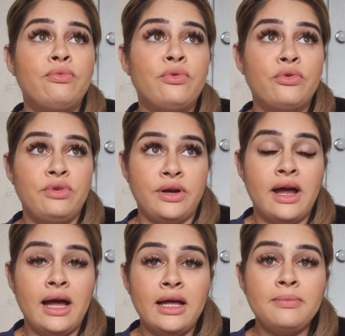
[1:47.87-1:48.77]
for
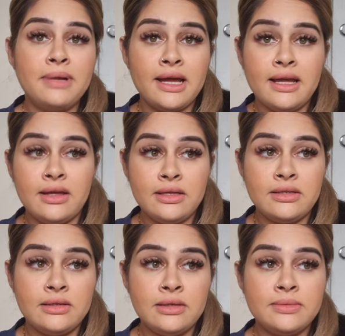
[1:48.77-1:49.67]
Virat, my
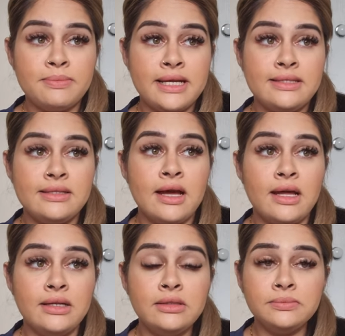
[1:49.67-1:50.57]
my
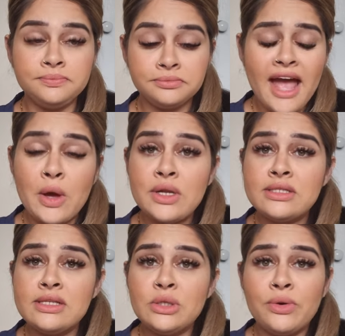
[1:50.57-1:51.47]
son, I
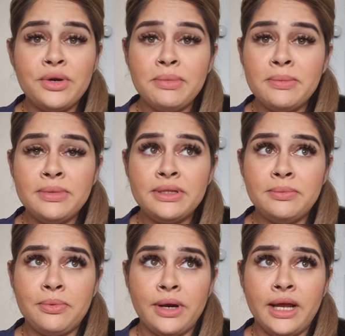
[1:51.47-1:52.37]
honestly don't remember the
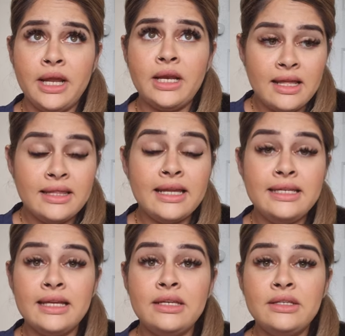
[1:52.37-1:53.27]
brand. They
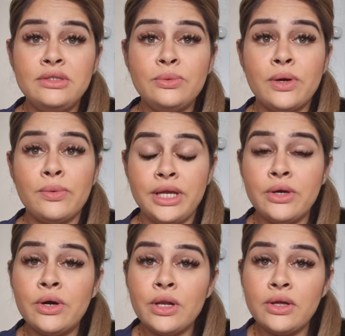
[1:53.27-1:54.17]
did do a
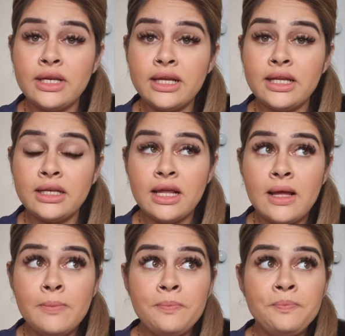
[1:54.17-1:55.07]
recall on it
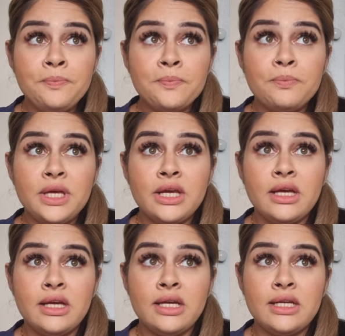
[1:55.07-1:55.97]

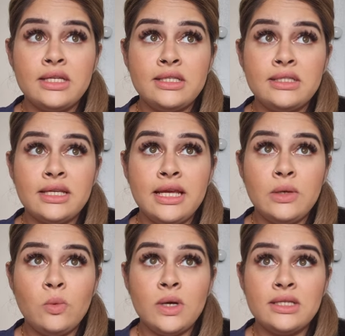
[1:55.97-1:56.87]
because it
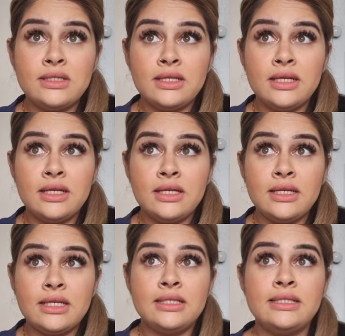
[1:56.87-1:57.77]
wasn't
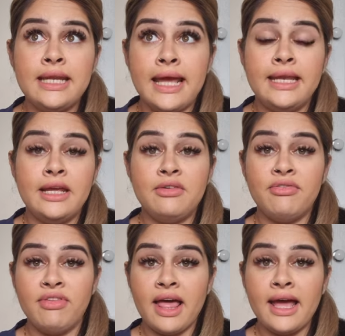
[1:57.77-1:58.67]
standing
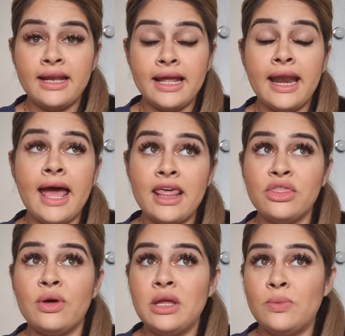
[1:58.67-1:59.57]
flat and I
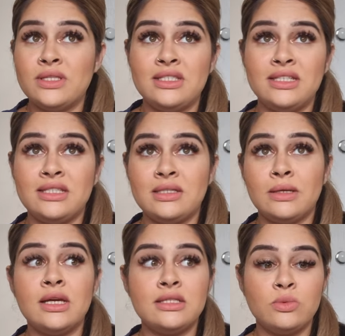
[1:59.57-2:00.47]
thought it was just
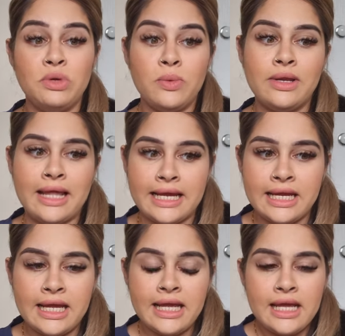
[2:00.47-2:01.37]
because we were like
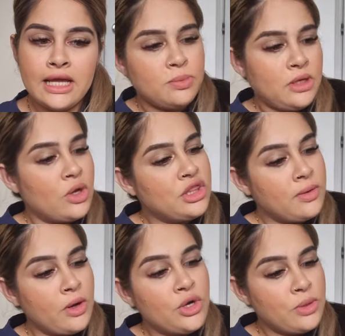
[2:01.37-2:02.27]
could be on
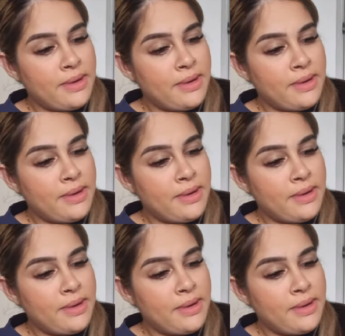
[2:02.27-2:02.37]
the on your